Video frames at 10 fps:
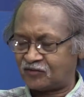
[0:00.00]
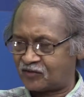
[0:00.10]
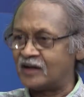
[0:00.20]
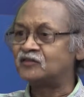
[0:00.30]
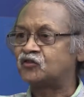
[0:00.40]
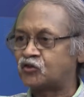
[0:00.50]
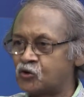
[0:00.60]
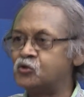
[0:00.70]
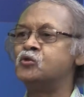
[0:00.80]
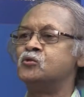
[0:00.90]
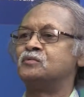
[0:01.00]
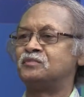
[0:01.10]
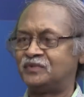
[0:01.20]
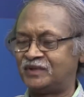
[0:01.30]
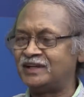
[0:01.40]
run through
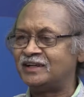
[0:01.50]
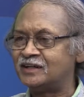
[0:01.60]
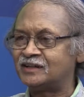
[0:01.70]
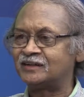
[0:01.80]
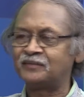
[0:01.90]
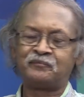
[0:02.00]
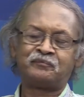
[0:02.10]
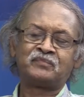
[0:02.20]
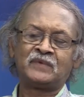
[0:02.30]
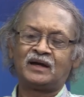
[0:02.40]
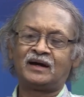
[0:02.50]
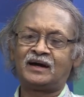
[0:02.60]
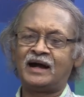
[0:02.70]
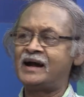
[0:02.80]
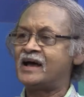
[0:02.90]
the year
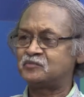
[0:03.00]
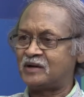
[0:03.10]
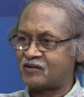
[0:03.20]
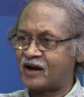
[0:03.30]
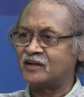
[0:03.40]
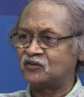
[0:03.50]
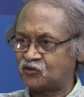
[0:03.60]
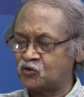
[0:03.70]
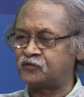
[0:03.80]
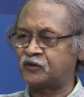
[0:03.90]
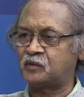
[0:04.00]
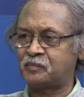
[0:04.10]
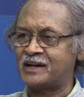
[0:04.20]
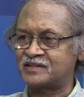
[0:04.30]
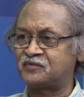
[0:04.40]
uh, and has been running through for the
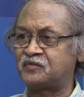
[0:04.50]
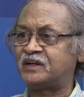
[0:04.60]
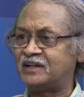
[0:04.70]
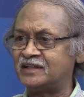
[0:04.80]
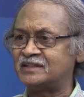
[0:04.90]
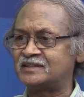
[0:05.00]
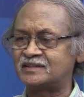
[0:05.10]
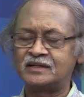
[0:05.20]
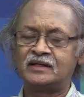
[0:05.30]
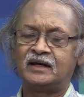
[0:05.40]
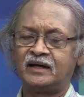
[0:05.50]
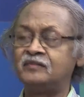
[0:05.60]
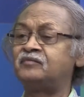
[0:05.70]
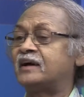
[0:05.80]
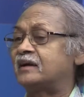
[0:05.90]
past 50 years,
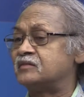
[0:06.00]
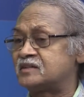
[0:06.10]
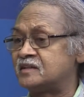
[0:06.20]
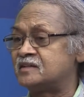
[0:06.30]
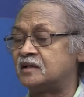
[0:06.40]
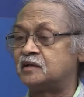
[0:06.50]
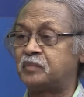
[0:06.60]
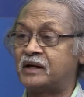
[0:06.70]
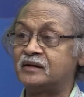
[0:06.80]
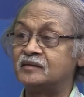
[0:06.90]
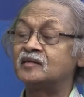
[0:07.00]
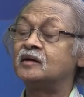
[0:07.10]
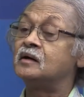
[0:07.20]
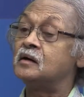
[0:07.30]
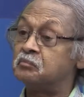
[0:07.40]
in fact, ever since independence
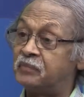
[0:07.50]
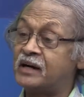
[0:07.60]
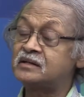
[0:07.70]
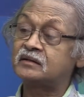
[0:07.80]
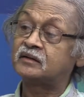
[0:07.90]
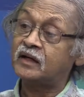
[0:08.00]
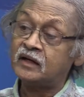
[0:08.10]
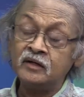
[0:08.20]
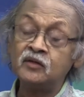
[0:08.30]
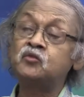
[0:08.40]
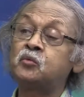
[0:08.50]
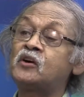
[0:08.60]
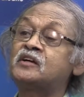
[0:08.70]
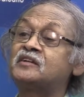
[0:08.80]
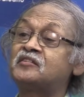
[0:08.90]
but the Indus
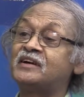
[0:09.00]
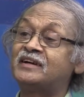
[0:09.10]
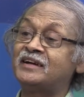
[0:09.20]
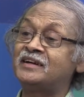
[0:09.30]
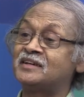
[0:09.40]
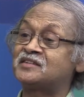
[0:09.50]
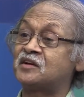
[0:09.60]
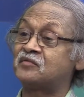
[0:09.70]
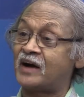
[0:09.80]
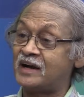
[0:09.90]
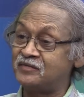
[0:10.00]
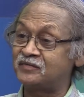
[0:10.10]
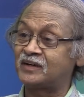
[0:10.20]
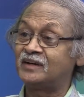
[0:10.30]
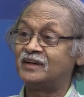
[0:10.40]
Water Treaty has
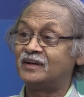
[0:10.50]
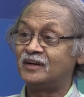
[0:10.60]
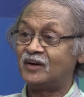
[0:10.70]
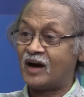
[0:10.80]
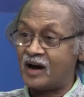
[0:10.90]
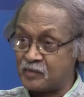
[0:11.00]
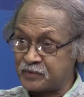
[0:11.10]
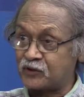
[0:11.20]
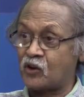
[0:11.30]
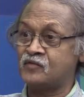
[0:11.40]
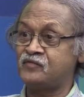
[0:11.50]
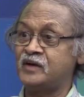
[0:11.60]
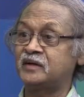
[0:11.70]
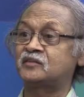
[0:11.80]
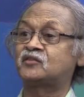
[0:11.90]
survived armed
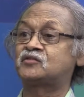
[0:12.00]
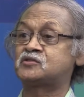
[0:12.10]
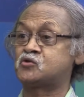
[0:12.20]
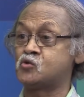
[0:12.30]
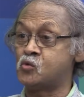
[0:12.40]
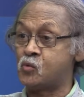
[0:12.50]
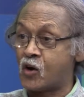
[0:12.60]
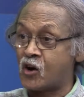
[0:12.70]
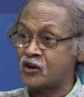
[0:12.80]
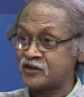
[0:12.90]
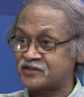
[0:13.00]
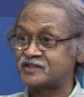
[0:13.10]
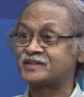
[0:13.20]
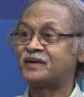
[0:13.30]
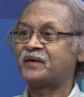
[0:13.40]
conflicts, two
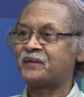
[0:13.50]
wars.